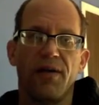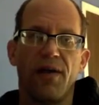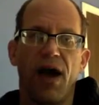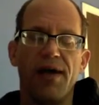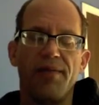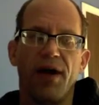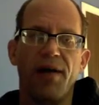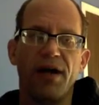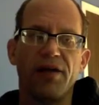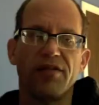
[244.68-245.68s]
I
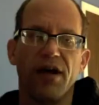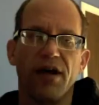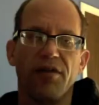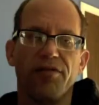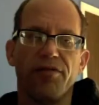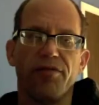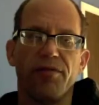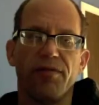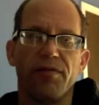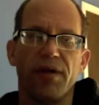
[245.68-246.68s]
myself
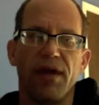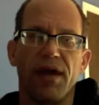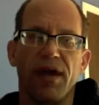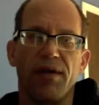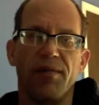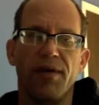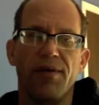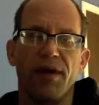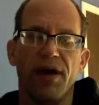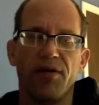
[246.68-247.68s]
am a
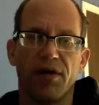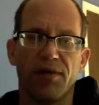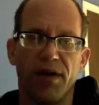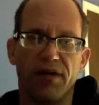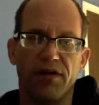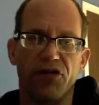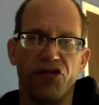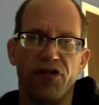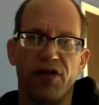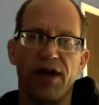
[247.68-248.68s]
bodywork
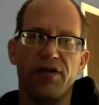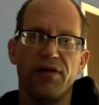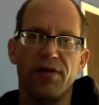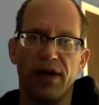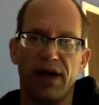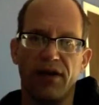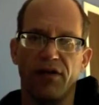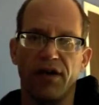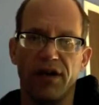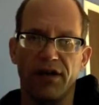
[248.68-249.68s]
practitioner. I do hands-on
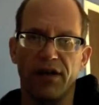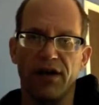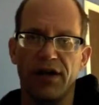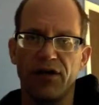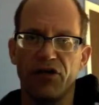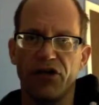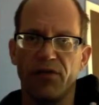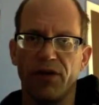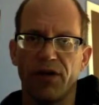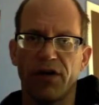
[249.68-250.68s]
healing, energy
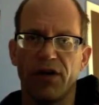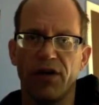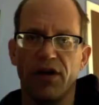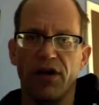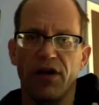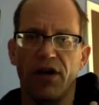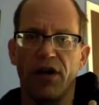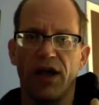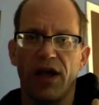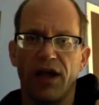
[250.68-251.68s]
work,
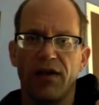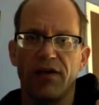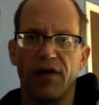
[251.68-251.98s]
and